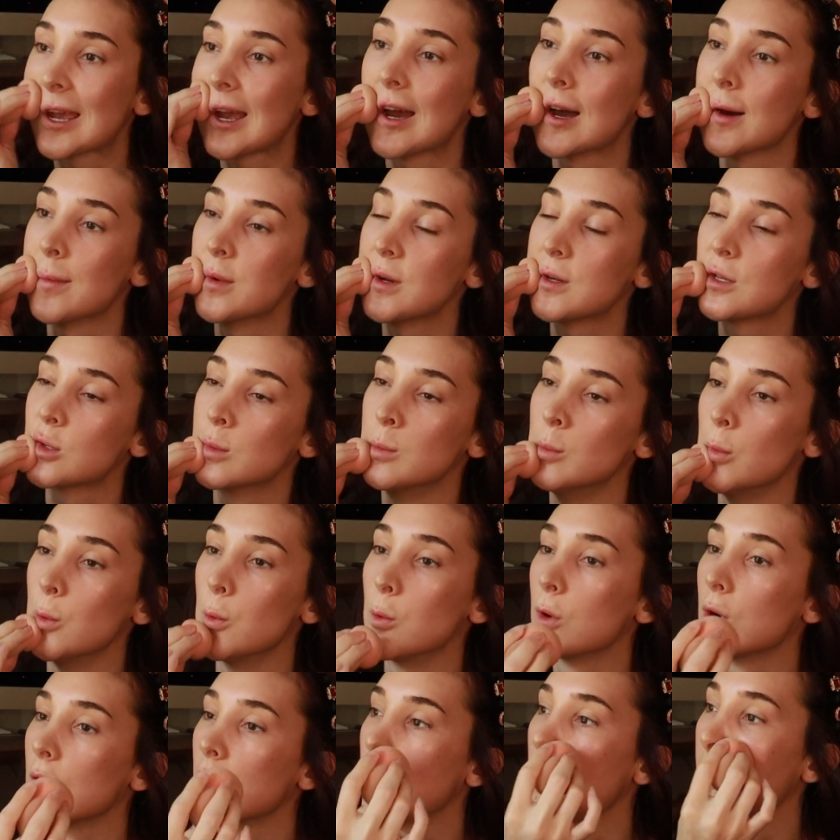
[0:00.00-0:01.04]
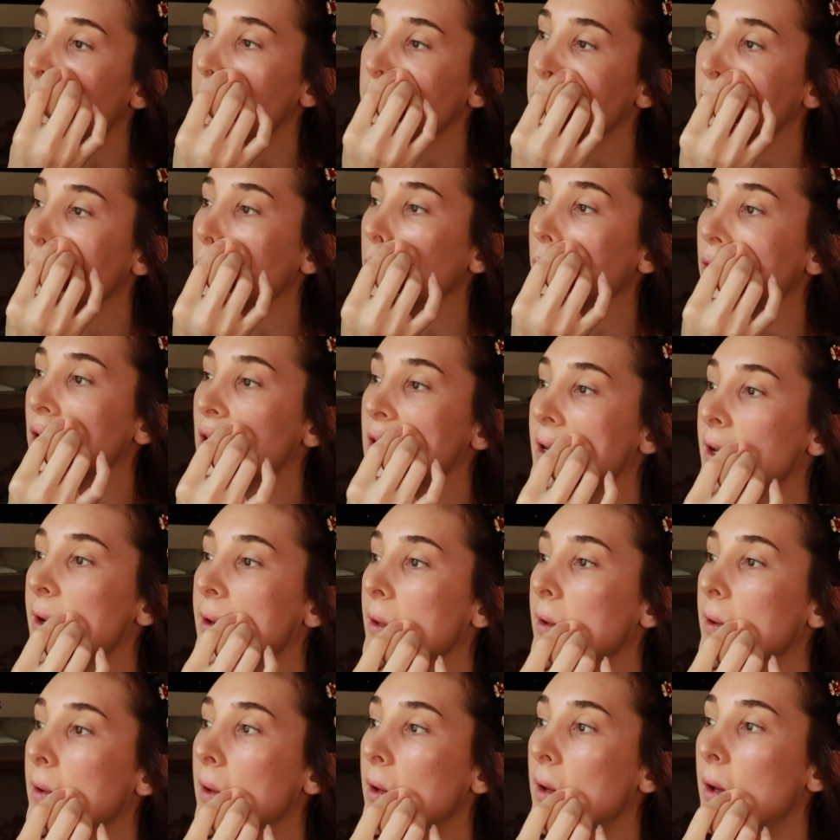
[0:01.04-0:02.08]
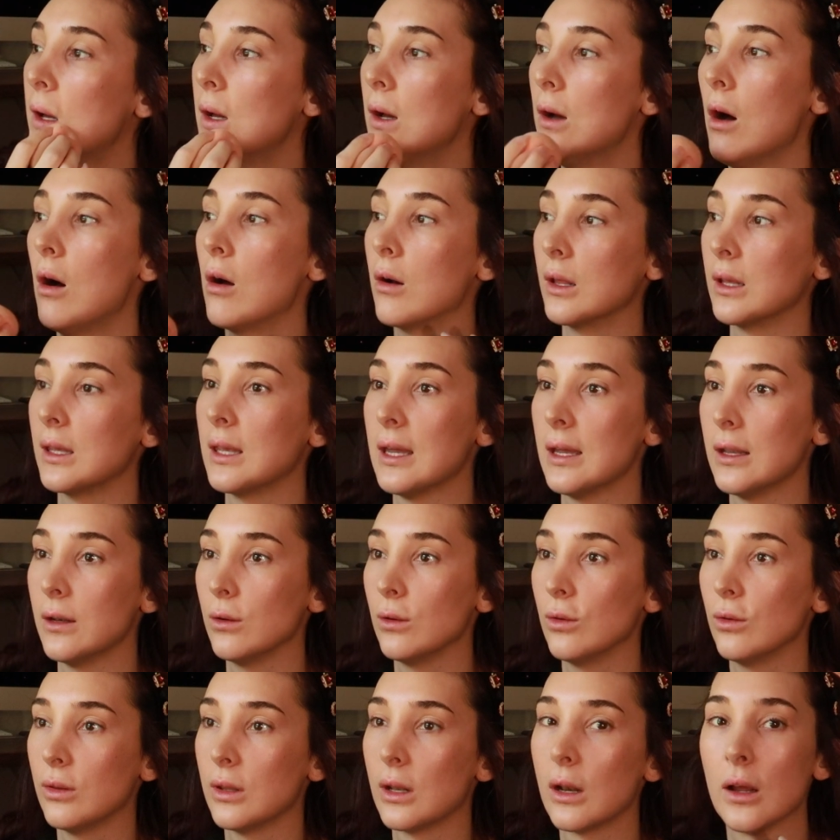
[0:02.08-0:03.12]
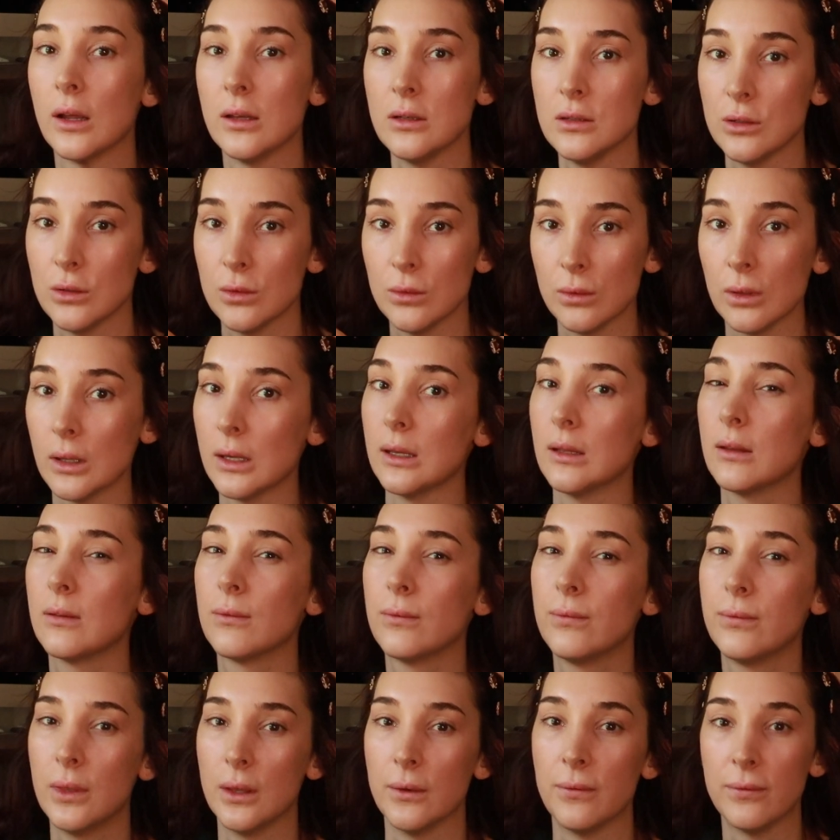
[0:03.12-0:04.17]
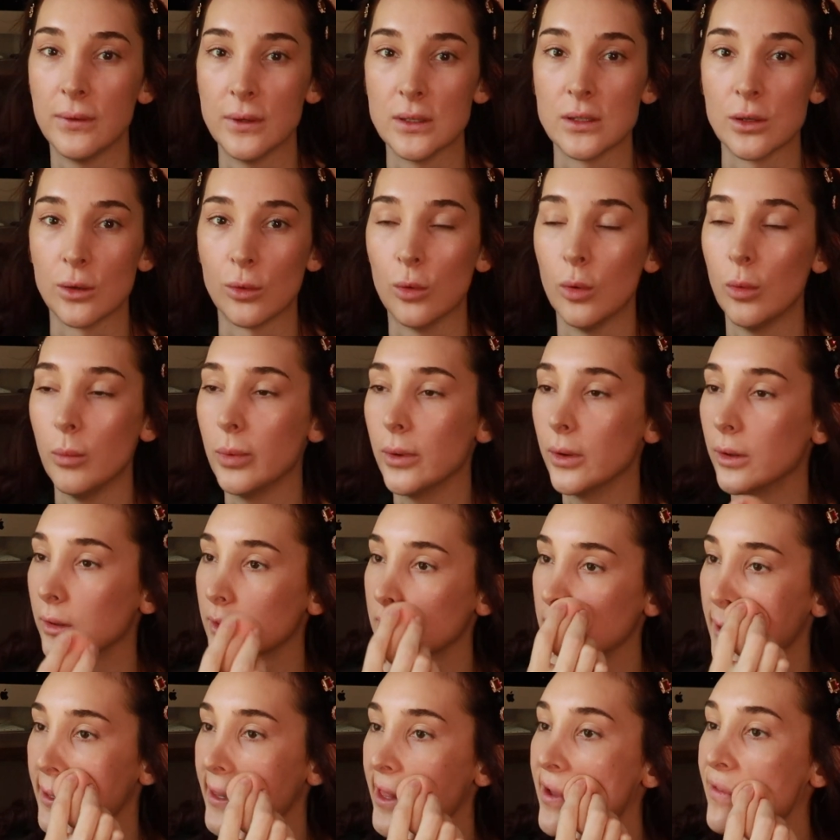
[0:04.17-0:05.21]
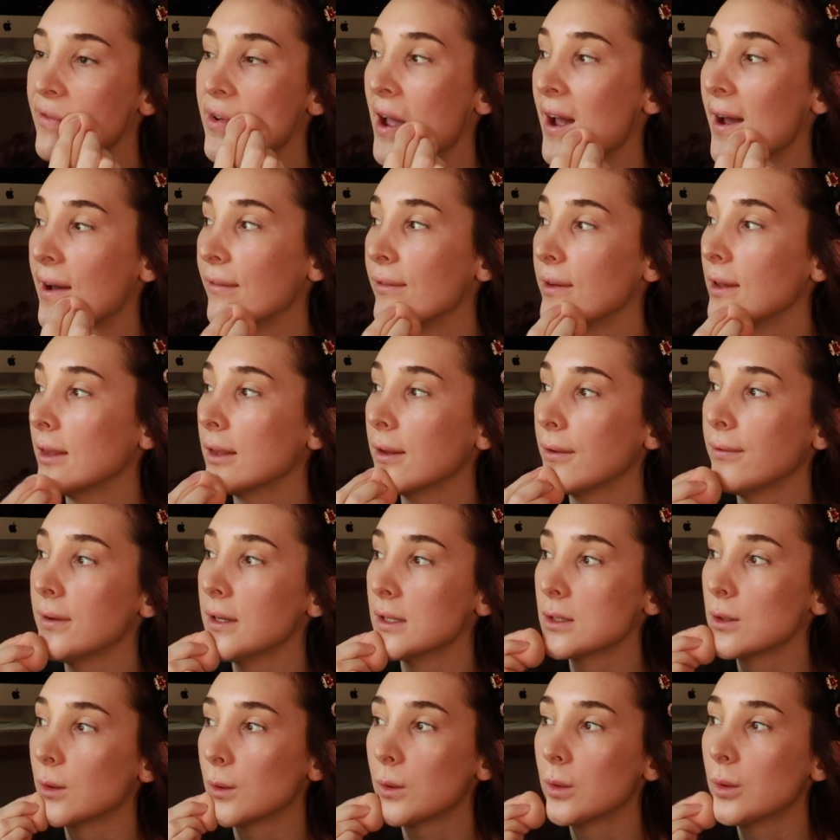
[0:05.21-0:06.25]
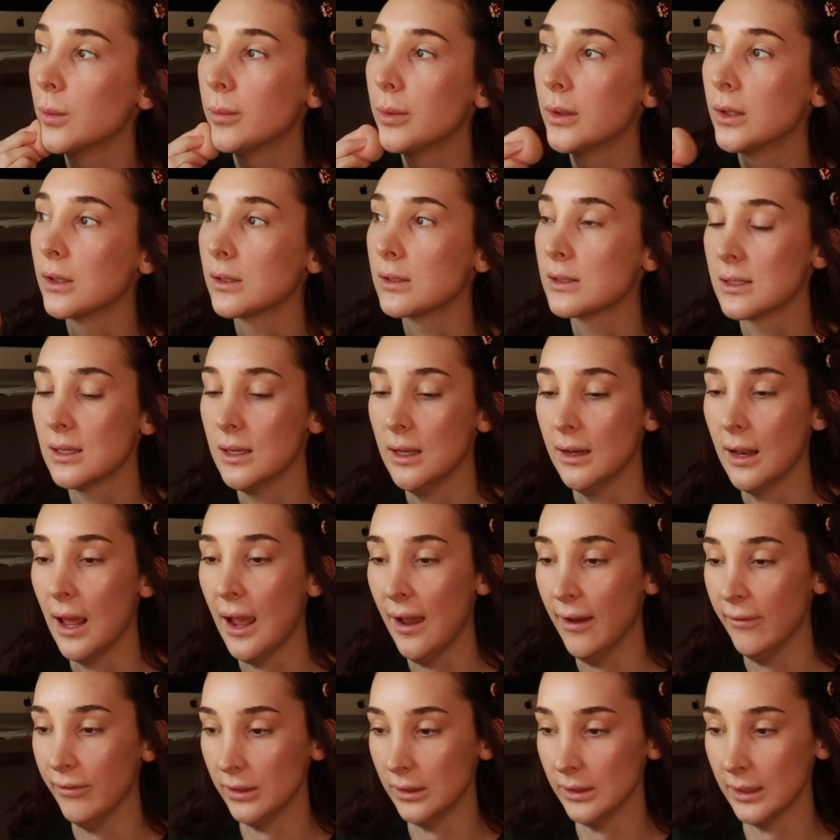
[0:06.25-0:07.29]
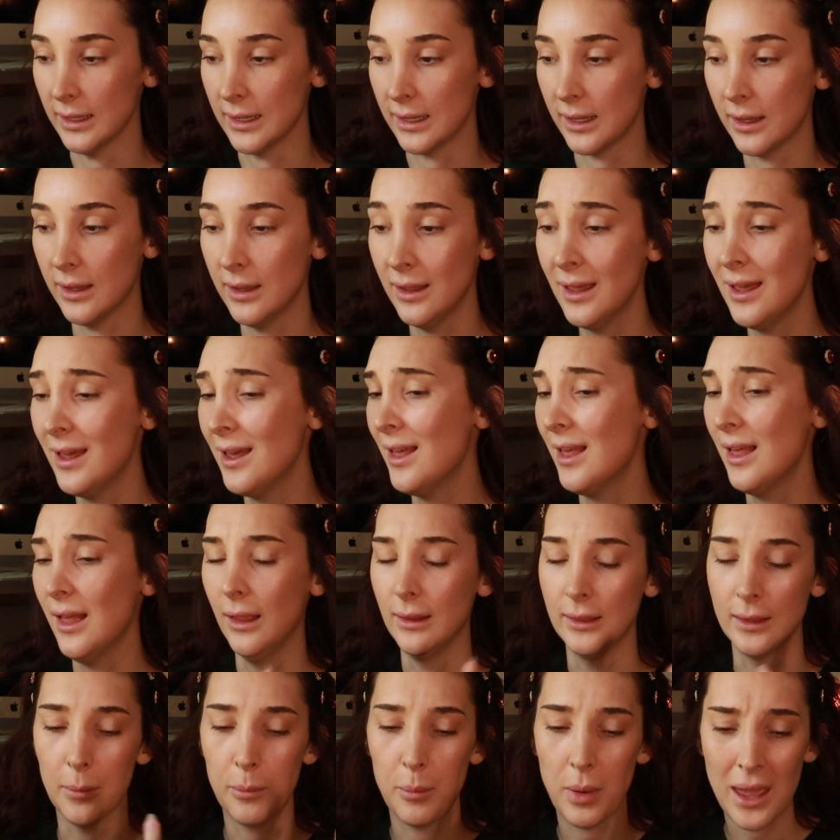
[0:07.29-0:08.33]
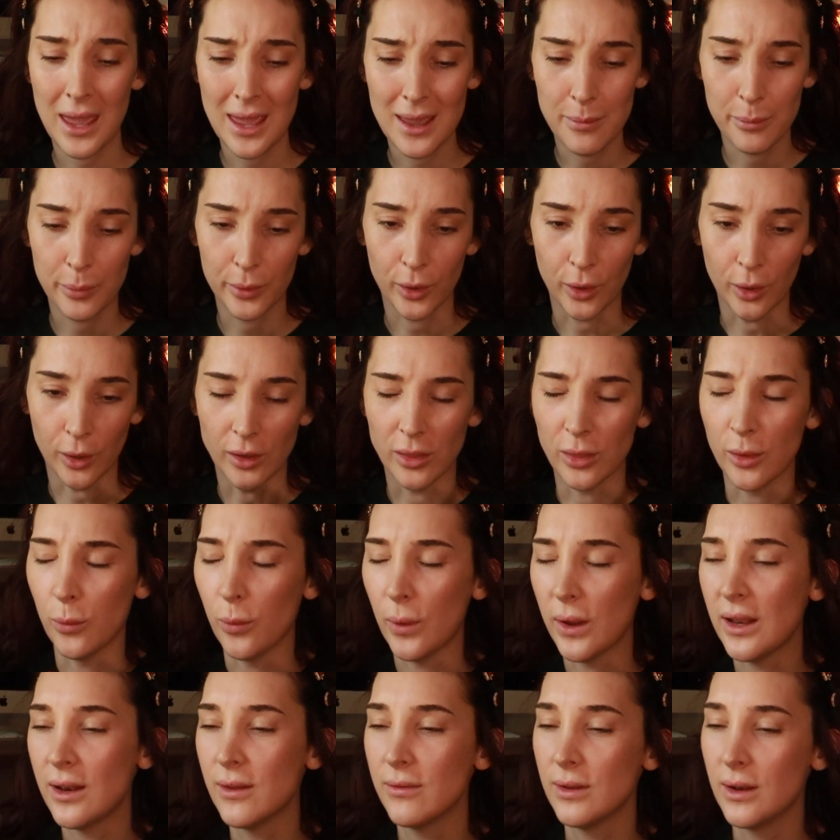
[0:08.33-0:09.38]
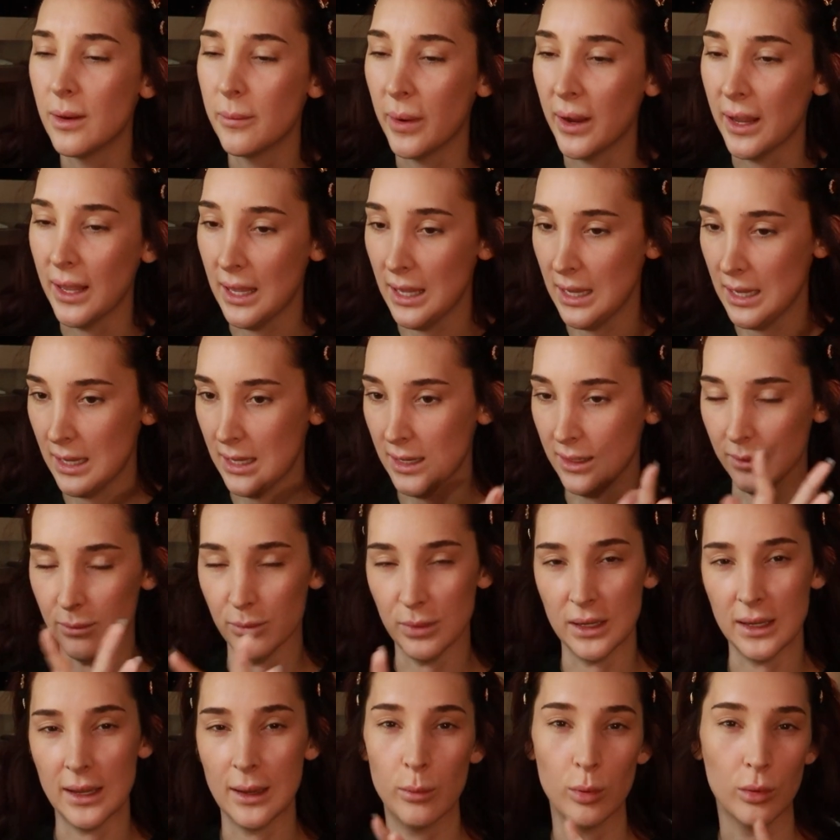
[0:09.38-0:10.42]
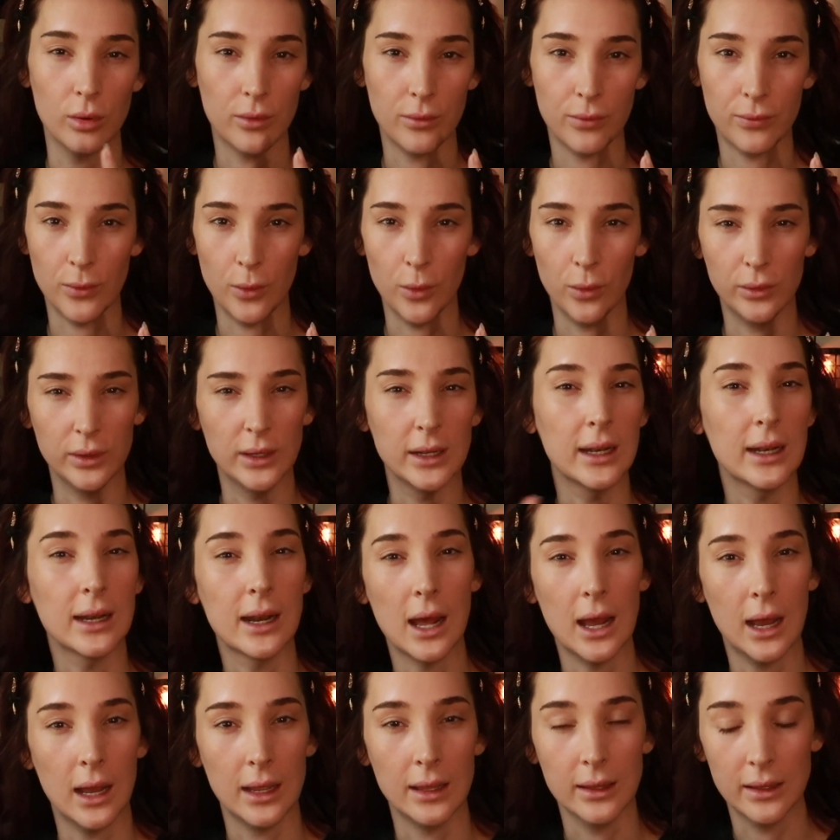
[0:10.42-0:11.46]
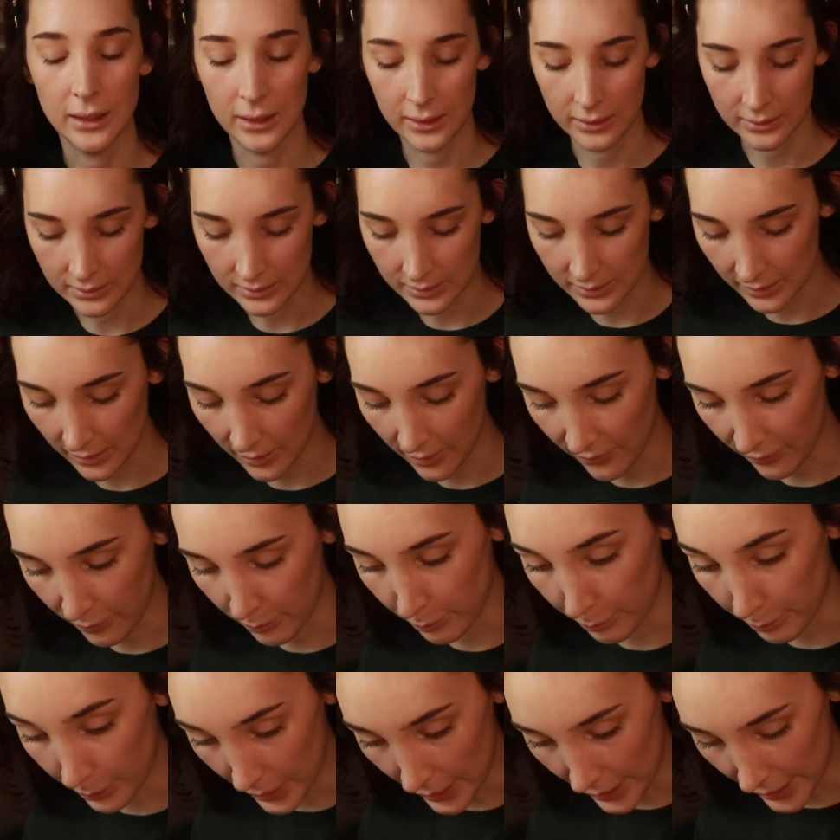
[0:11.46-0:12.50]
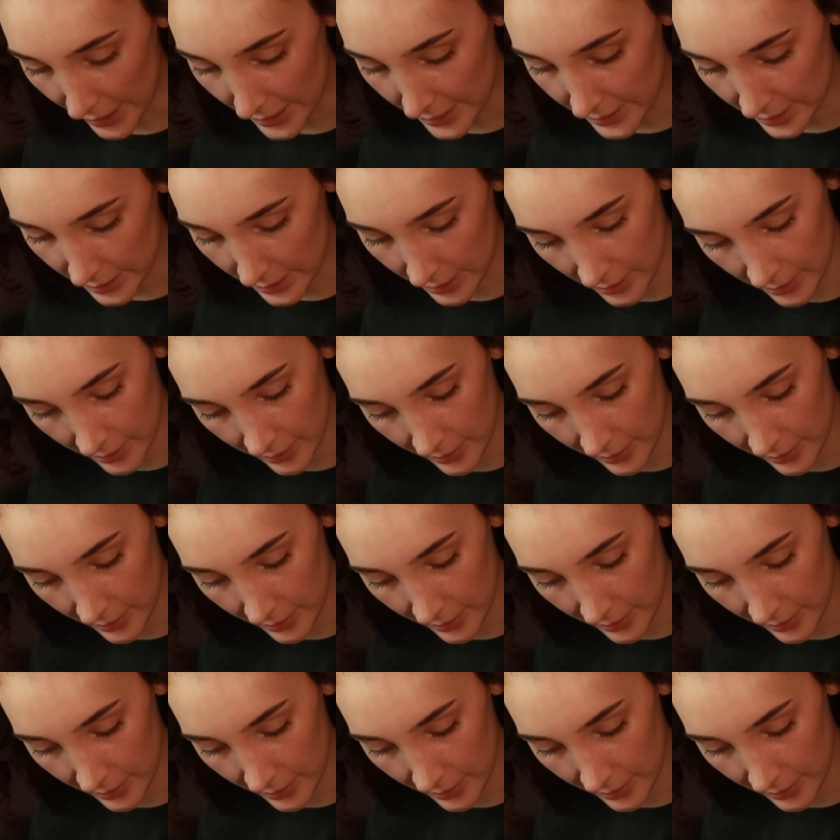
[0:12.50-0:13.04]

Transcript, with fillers: how much more I would read on a Kindle than I do like the physical books. I love having the physical books and having like the paper and the weight of it in my hand and being able to fold it and highlight and stuff. But